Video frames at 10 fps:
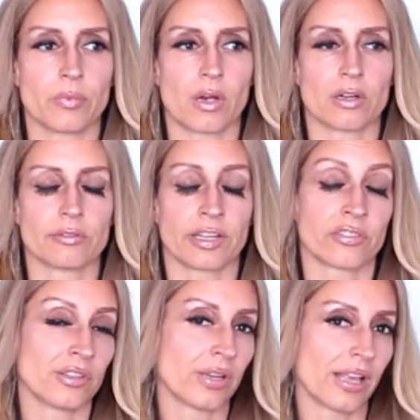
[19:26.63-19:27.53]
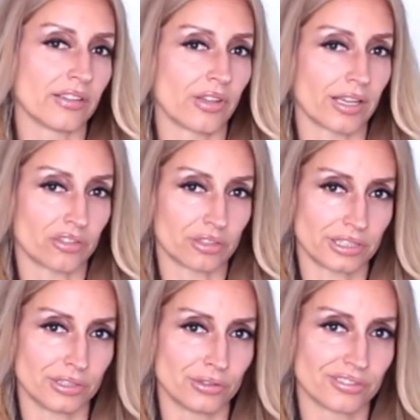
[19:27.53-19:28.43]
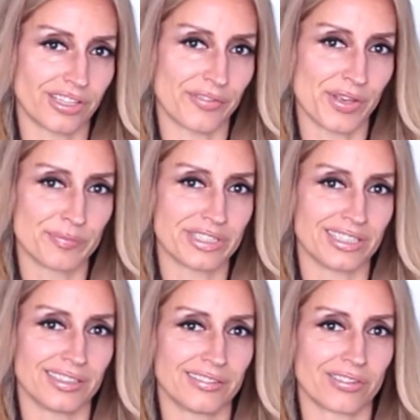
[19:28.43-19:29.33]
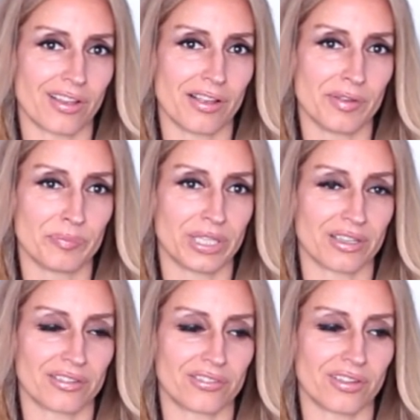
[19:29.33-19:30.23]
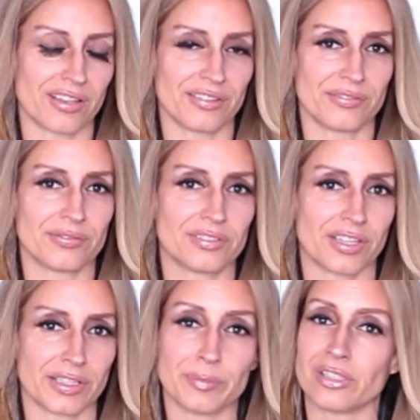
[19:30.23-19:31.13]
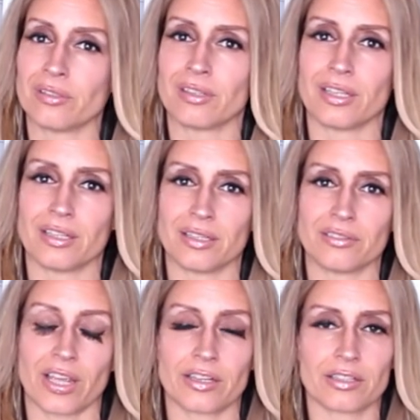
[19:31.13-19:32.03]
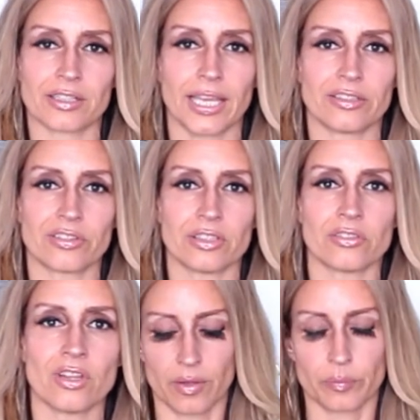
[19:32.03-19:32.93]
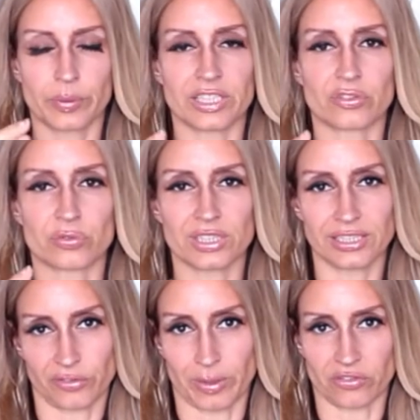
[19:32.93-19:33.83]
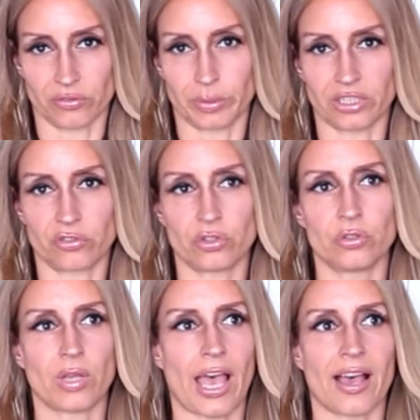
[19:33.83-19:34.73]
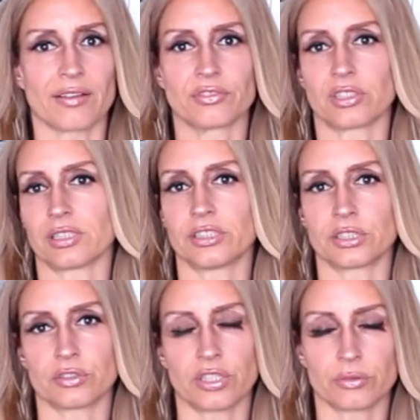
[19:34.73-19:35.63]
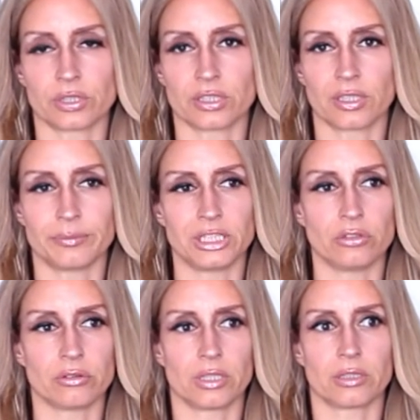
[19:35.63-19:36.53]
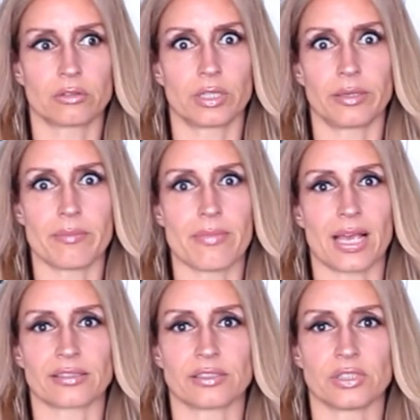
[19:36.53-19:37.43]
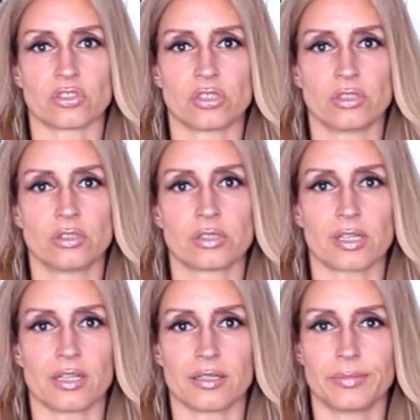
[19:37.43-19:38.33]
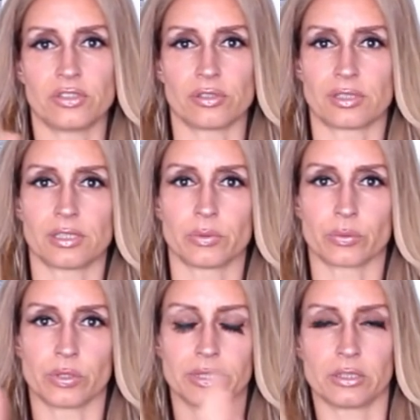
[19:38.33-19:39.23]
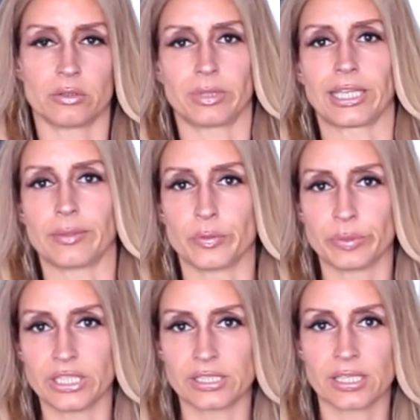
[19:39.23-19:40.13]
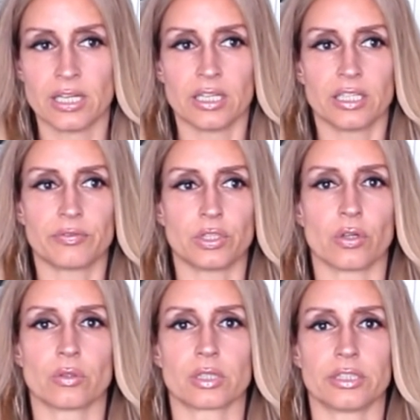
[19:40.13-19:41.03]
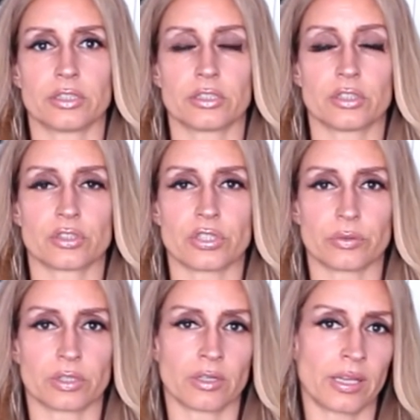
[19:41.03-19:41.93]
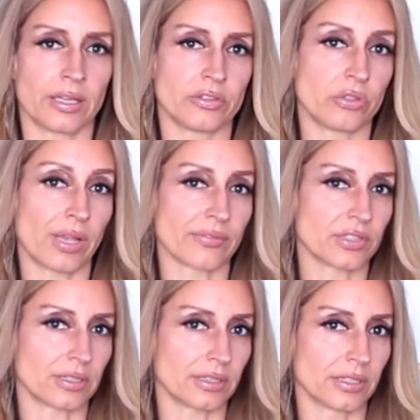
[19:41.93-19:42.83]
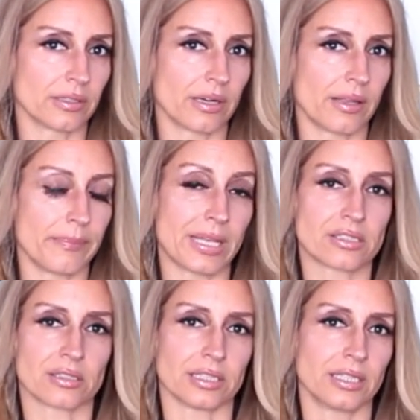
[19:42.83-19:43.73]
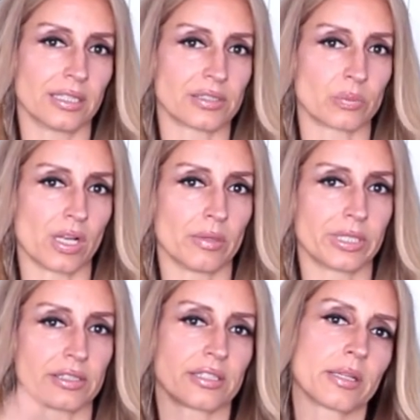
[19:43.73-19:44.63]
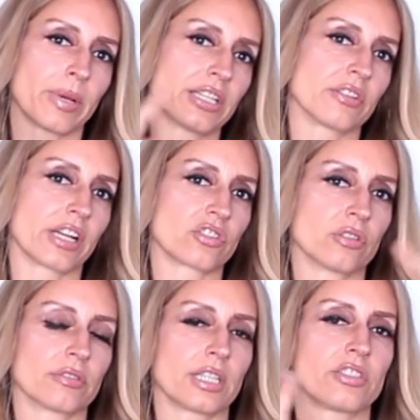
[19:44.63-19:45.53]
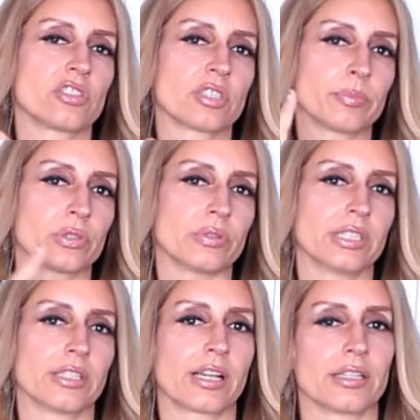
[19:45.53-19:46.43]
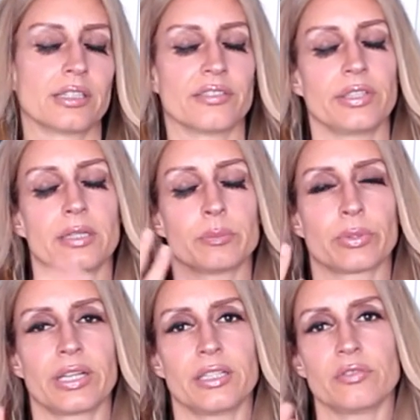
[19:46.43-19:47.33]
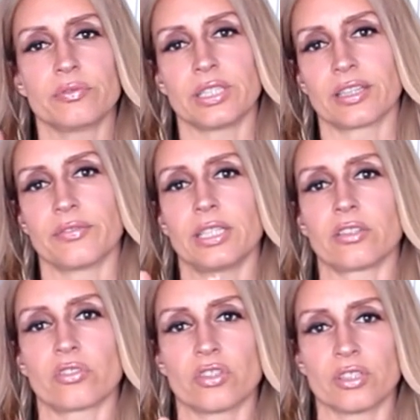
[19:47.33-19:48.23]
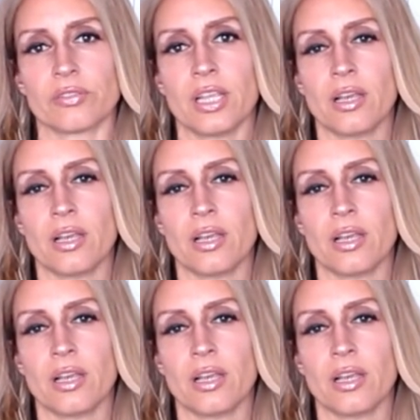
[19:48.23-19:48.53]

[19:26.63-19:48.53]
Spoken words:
Our rescue has actually used FMTs because I've done them in dire cases, but it's really expensive because you have to clear your donor. I mean, you can create massive issues, as you can see with the woman who became obese, if you don't clear your donor, and you have to clear mentally as well because of the bidirectional relationship between the gut and the brain via the vagus nerve.